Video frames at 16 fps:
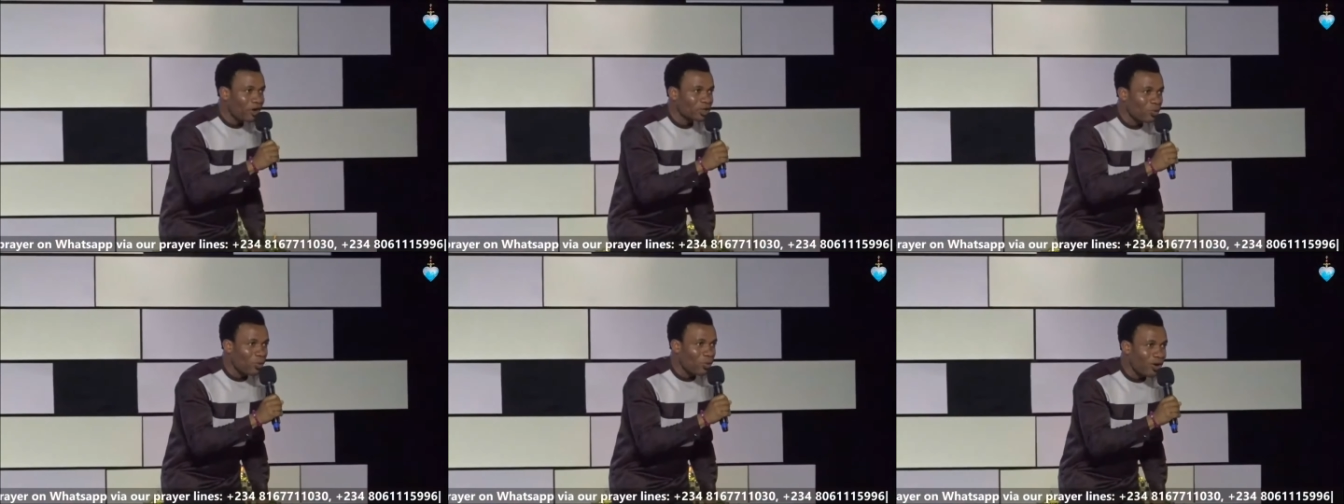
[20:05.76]

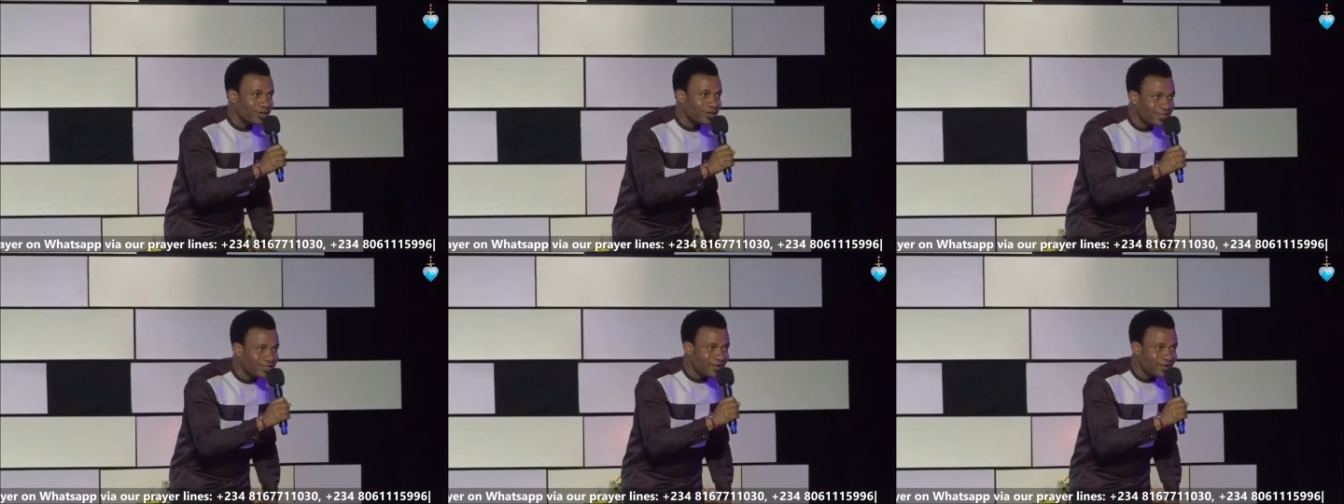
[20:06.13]
it
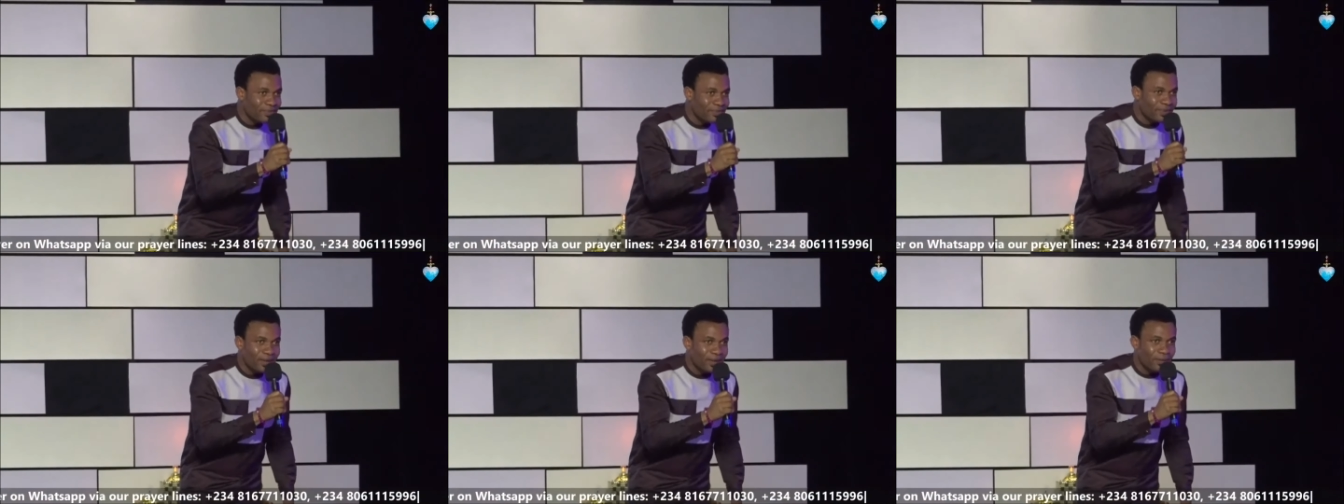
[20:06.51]
what?
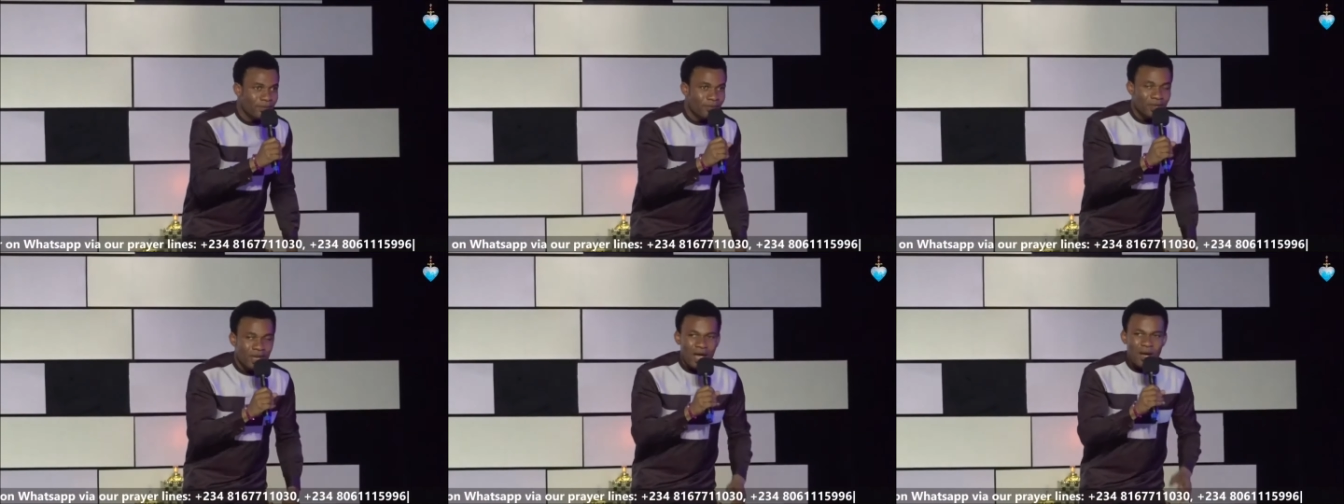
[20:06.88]

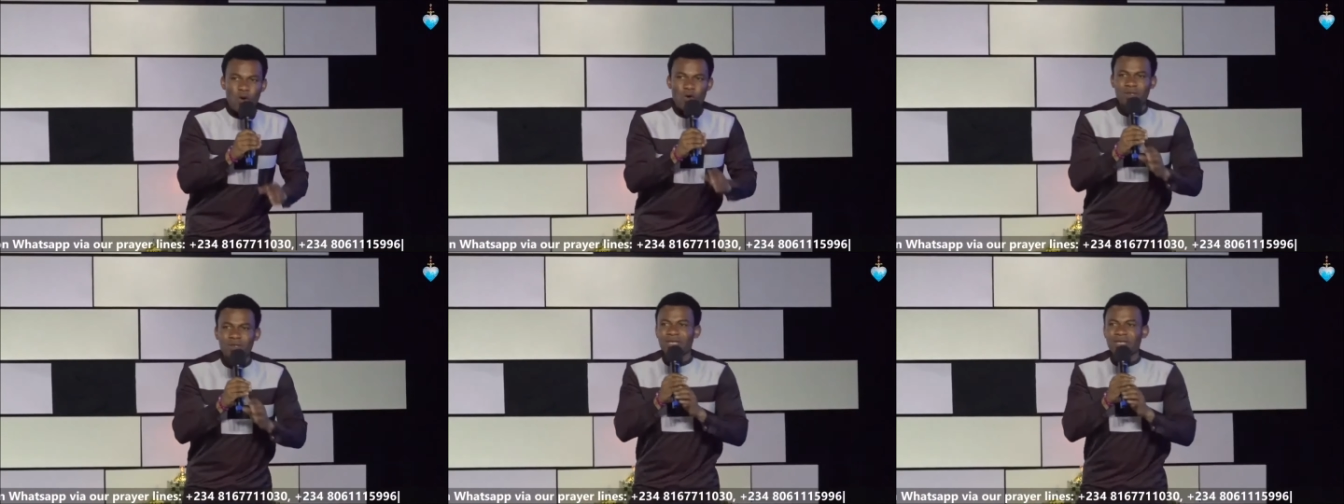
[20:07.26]

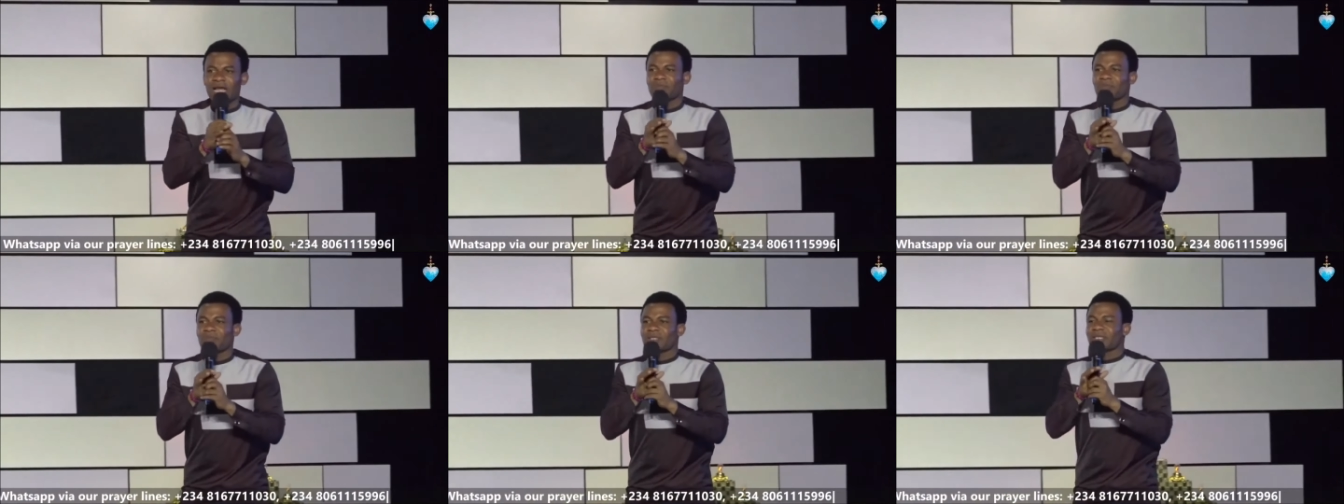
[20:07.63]
Oh, let
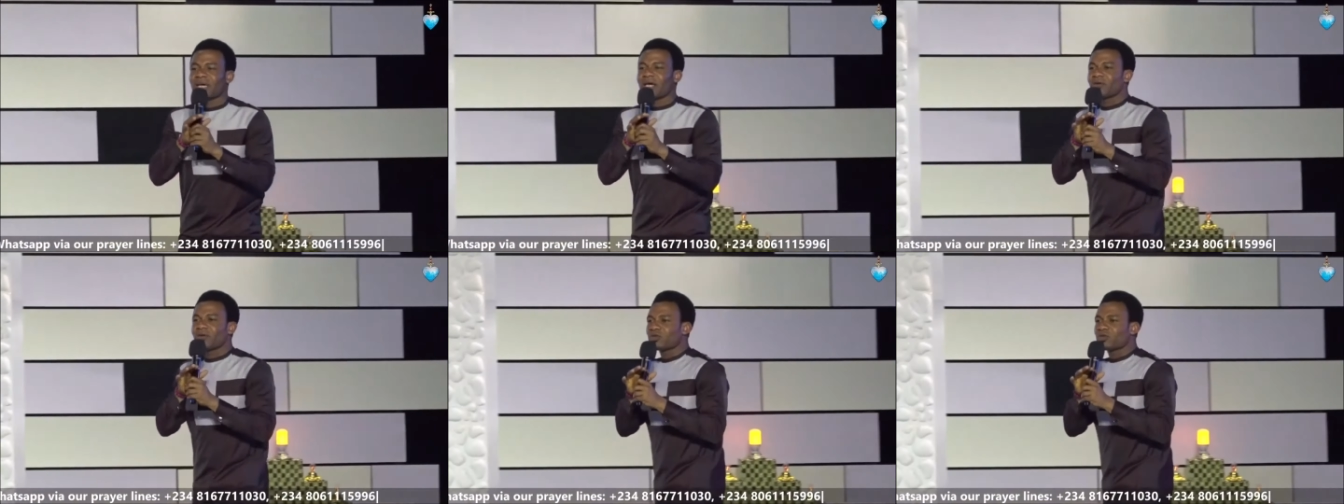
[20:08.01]
me tell
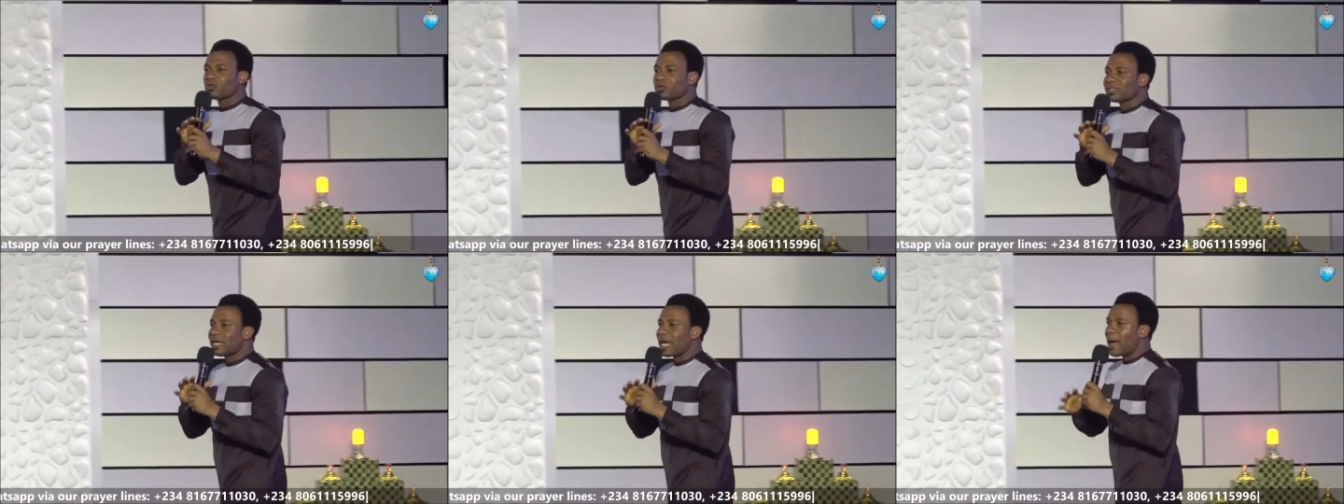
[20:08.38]
you the
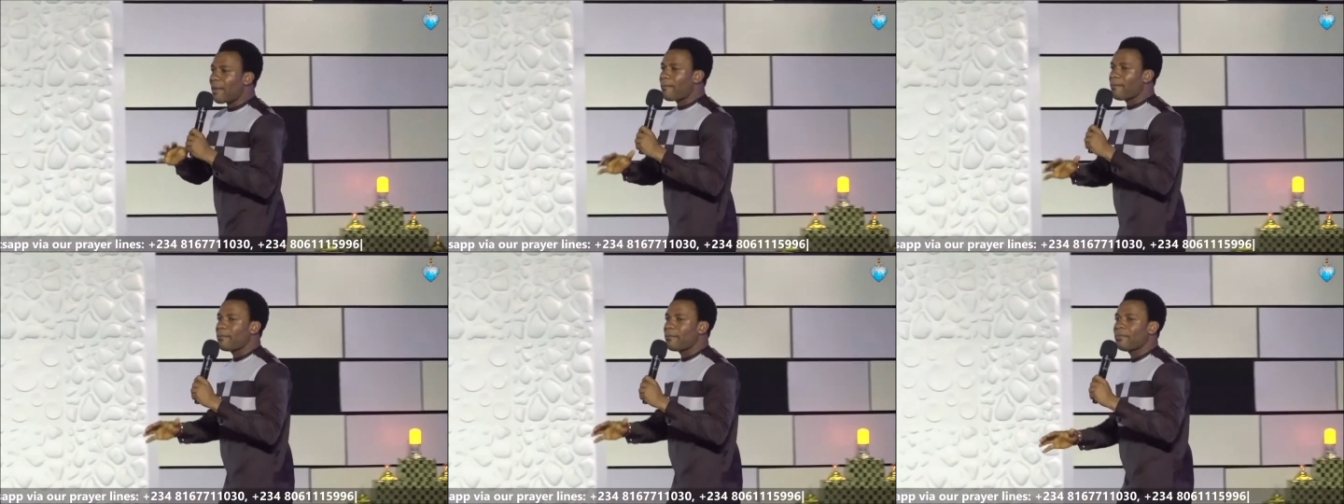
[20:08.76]
truth. There are
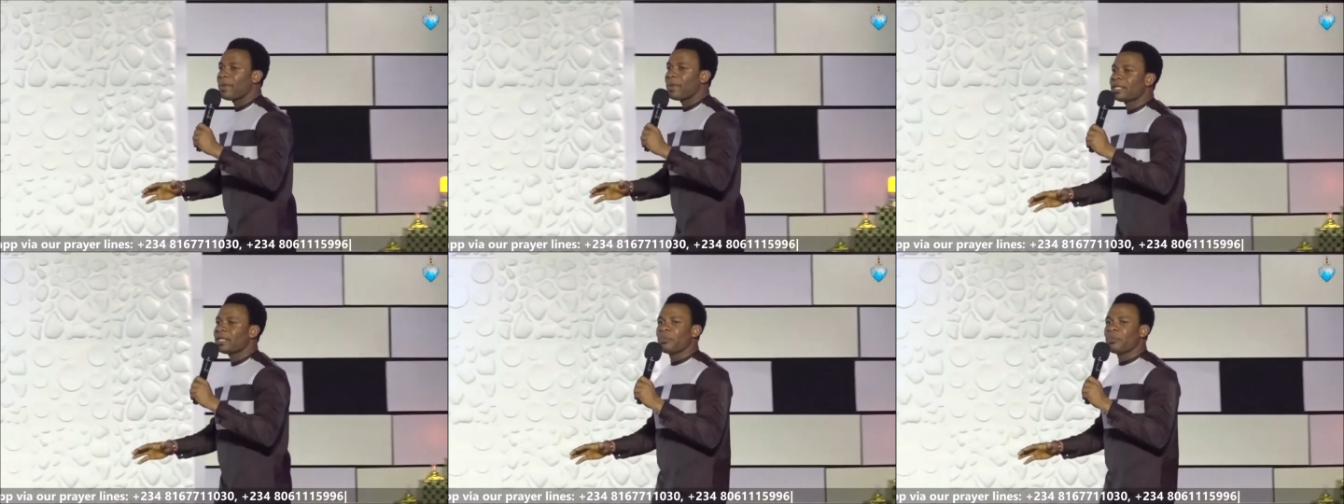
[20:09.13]

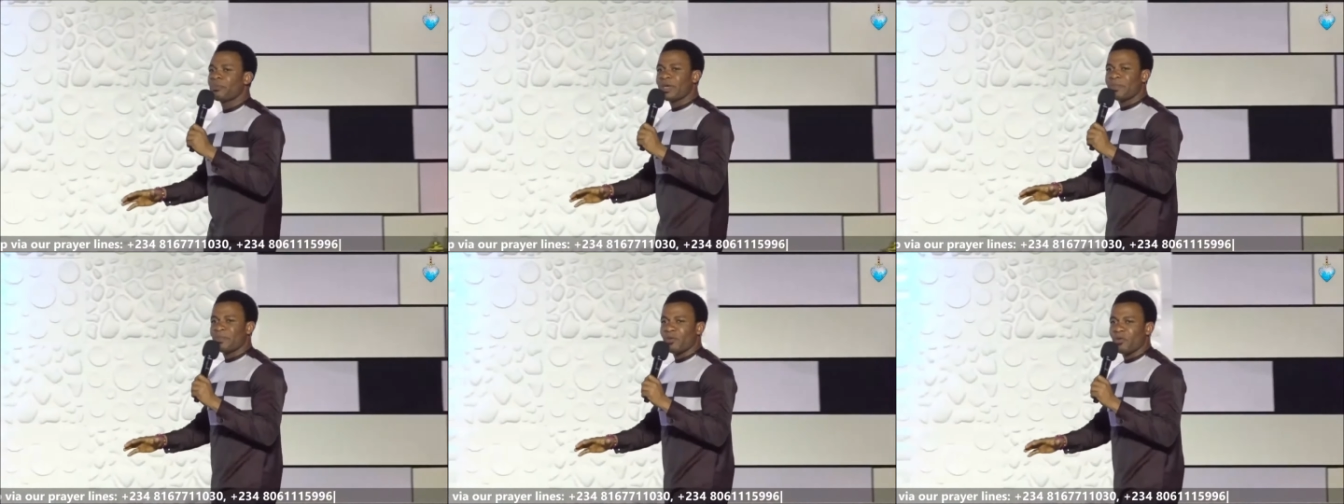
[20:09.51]
many
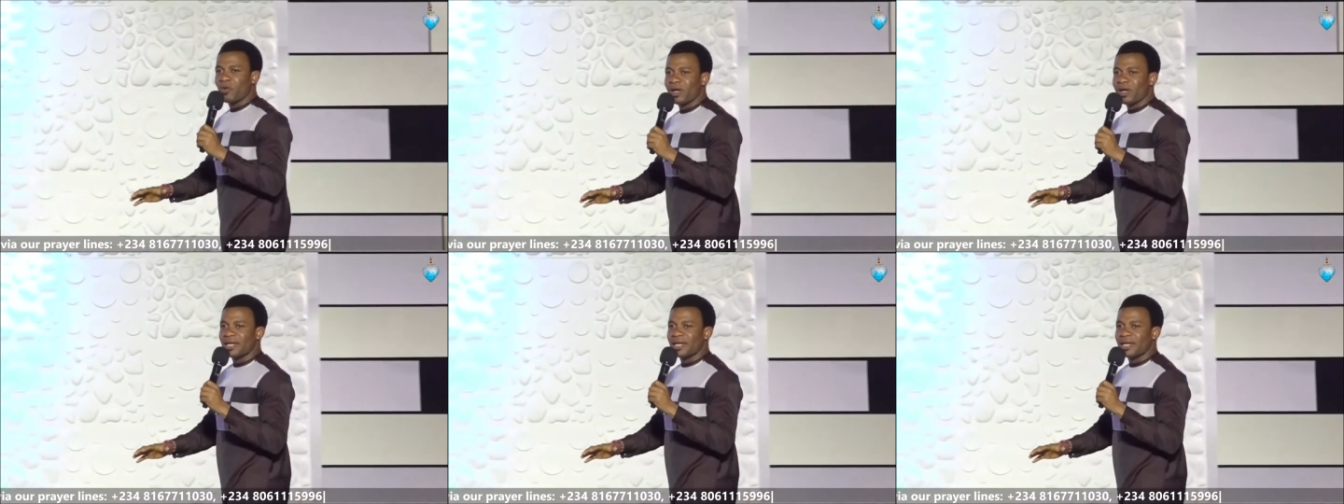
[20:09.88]
people,